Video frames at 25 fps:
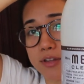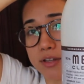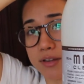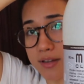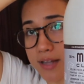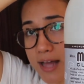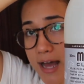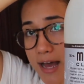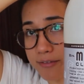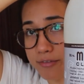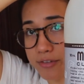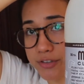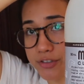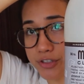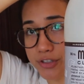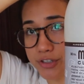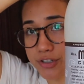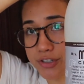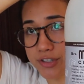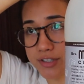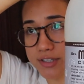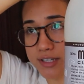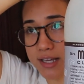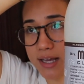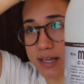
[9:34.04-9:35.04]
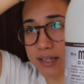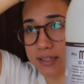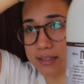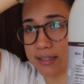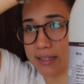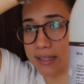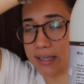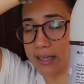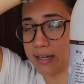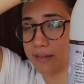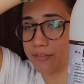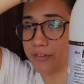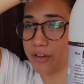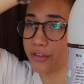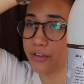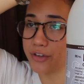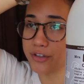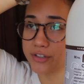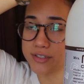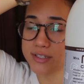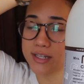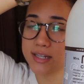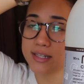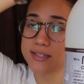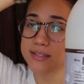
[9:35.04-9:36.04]
the lavender scent, they have
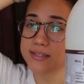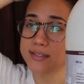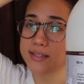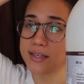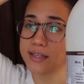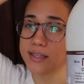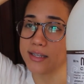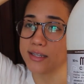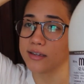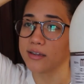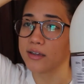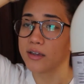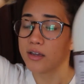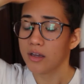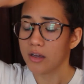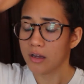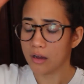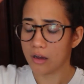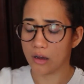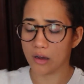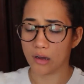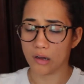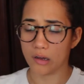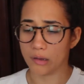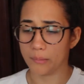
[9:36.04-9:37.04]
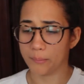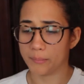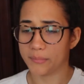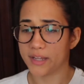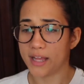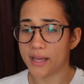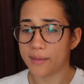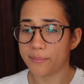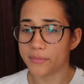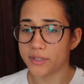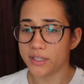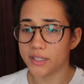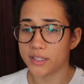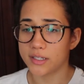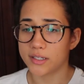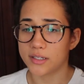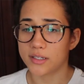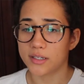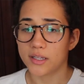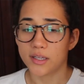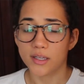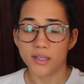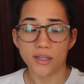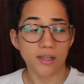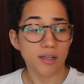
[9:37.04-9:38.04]
other scents like um,
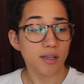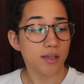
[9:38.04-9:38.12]
lemon.